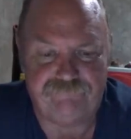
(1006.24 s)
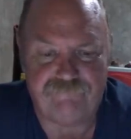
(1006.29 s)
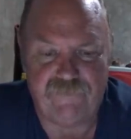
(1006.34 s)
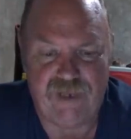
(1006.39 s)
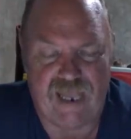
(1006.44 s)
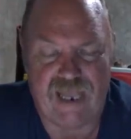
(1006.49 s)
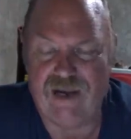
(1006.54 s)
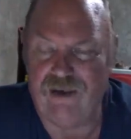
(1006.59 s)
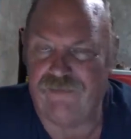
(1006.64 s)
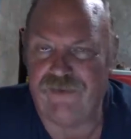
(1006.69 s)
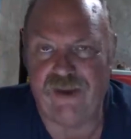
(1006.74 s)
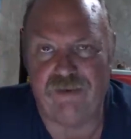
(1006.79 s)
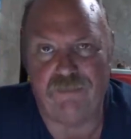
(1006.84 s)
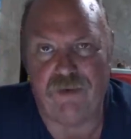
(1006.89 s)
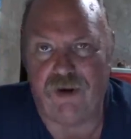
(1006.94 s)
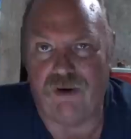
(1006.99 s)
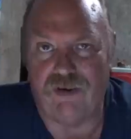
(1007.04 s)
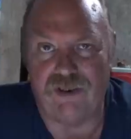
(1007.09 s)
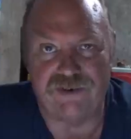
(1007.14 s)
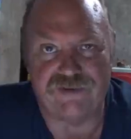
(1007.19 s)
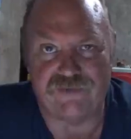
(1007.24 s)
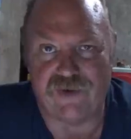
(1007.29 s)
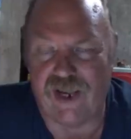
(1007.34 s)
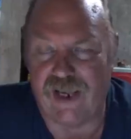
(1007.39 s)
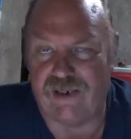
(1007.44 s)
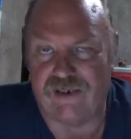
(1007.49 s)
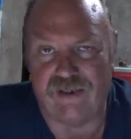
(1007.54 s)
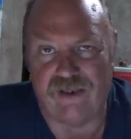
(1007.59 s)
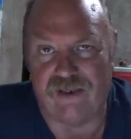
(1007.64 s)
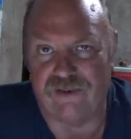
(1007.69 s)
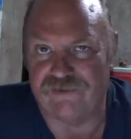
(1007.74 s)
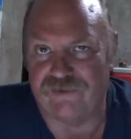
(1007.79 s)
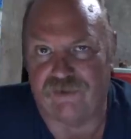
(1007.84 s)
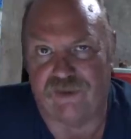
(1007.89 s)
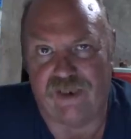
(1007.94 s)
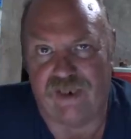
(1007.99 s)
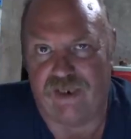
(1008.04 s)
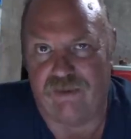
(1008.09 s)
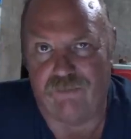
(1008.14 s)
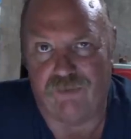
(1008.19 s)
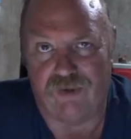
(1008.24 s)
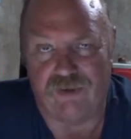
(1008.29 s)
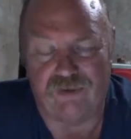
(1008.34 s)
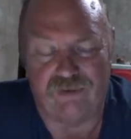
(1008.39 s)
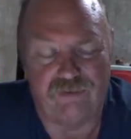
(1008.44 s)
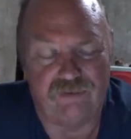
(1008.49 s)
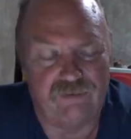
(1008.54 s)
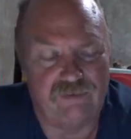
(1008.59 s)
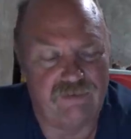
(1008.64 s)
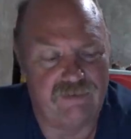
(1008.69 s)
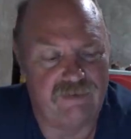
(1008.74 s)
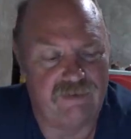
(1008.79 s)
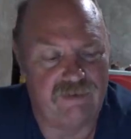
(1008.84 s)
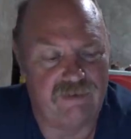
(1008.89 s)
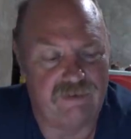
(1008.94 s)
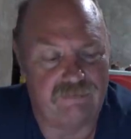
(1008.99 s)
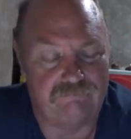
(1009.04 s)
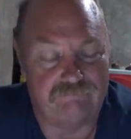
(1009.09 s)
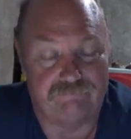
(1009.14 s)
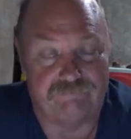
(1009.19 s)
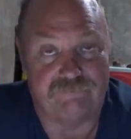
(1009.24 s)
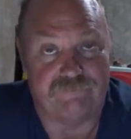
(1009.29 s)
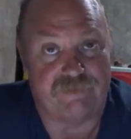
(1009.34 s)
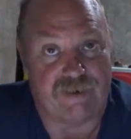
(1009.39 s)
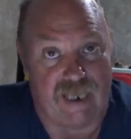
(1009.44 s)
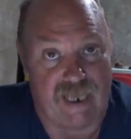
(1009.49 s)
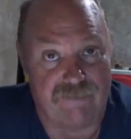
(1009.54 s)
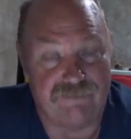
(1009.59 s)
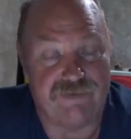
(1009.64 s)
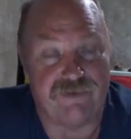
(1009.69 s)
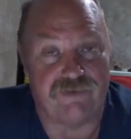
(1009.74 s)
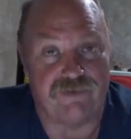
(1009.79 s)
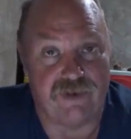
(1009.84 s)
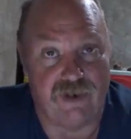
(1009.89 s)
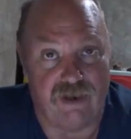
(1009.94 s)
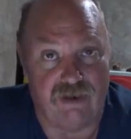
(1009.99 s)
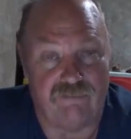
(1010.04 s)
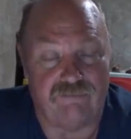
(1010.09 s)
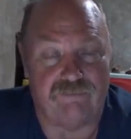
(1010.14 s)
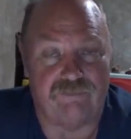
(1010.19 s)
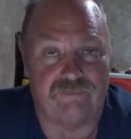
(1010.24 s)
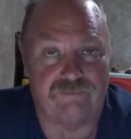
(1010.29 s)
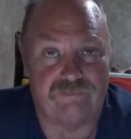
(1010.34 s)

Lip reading: I don't think Marley's trying to hustle anyone. Times are tough.